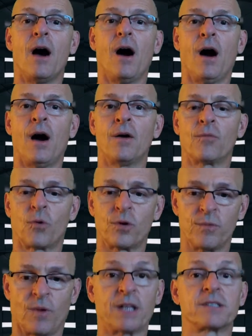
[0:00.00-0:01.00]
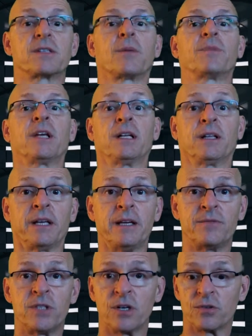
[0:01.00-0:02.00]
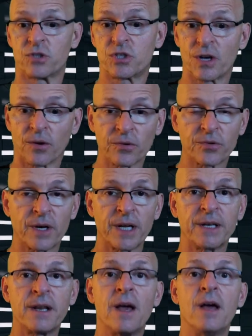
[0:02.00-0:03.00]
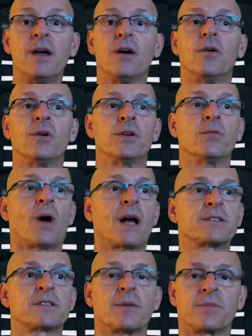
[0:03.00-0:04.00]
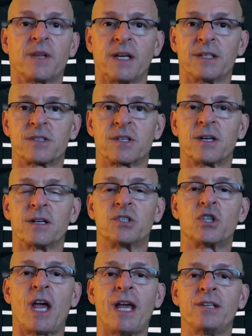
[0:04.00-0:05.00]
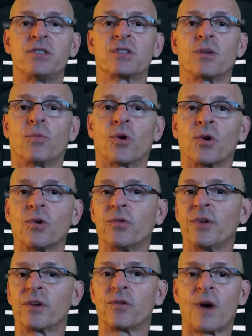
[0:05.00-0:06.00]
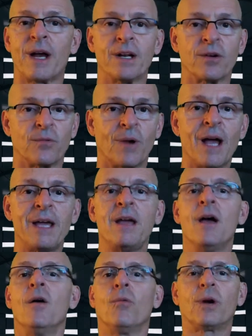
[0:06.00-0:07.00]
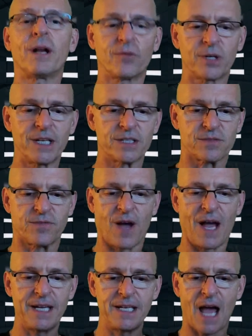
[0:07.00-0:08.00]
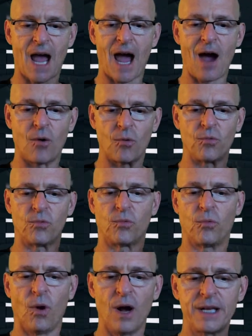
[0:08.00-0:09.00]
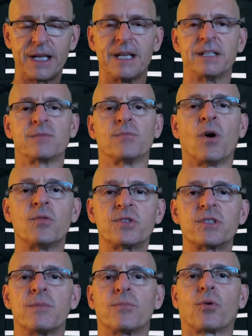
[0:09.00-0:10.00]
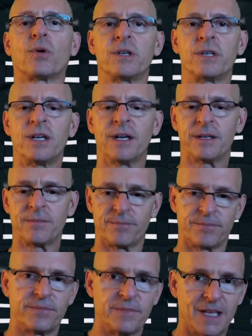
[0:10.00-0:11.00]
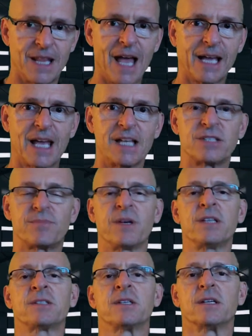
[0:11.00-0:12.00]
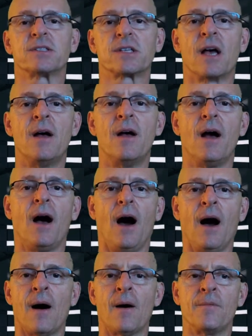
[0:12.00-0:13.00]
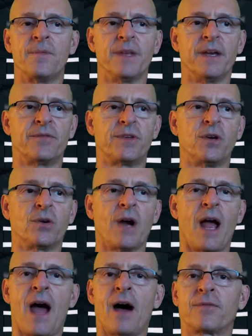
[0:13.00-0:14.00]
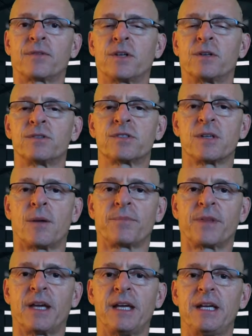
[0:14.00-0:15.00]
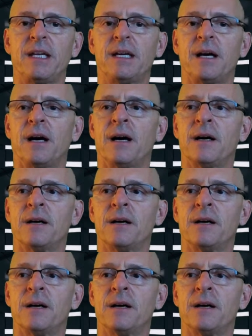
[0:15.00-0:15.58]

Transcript: or you want something to leave to your children, or you want something that's going to change the world in a greater way. Whatever it is, find out what is most important to you in that case, business. If you're after something,